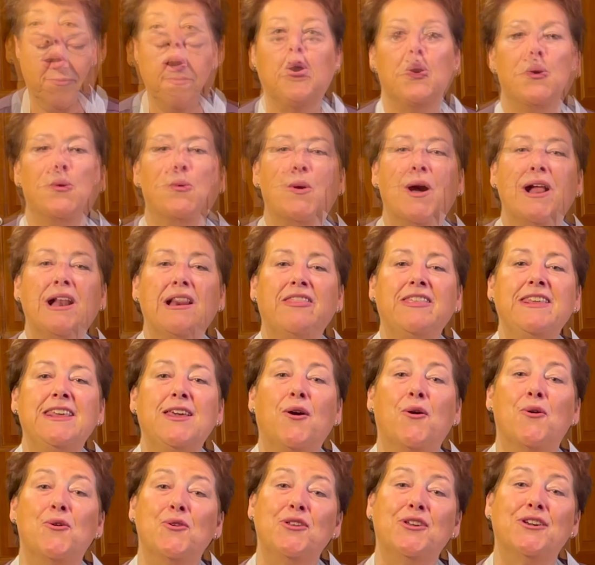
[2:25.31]
While the
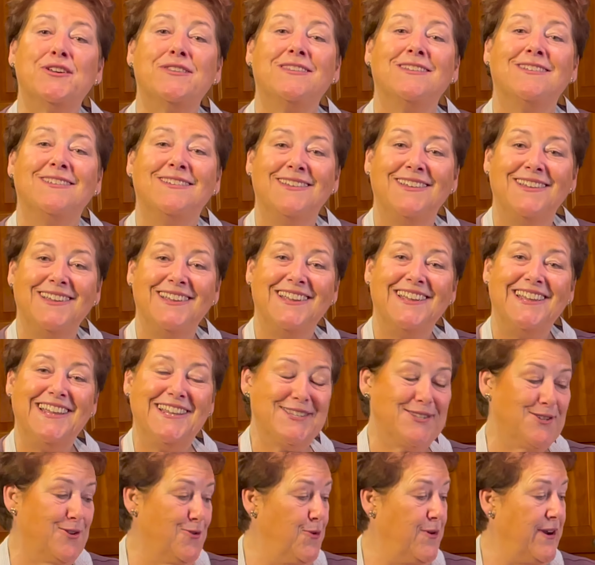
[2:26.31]
onion
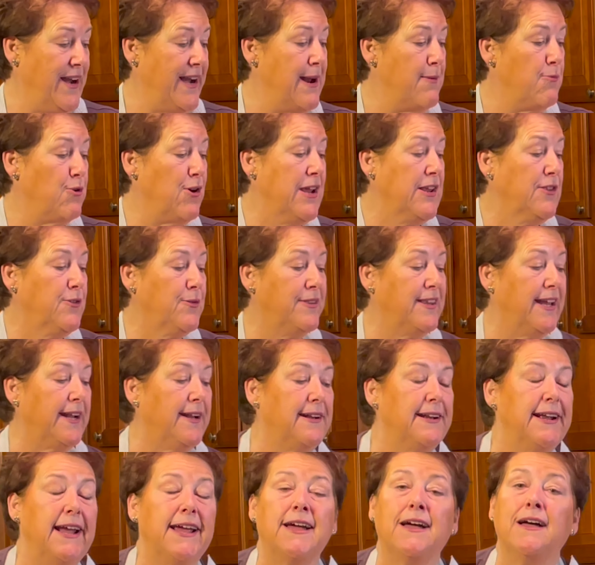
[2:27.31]
is cooking, I'm going to
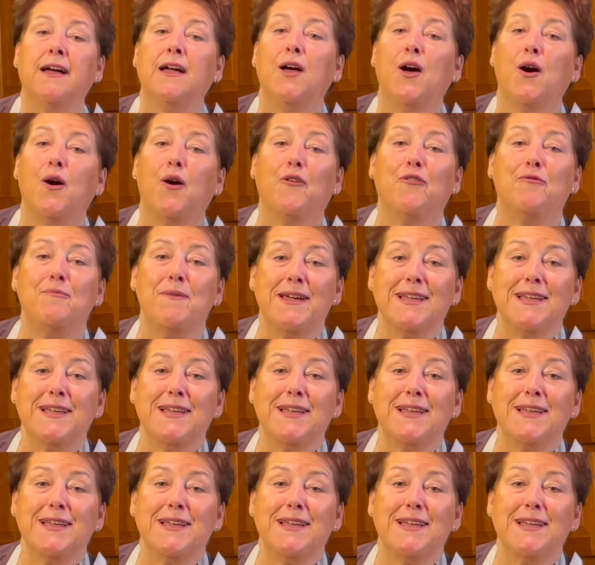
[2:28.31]
take care of my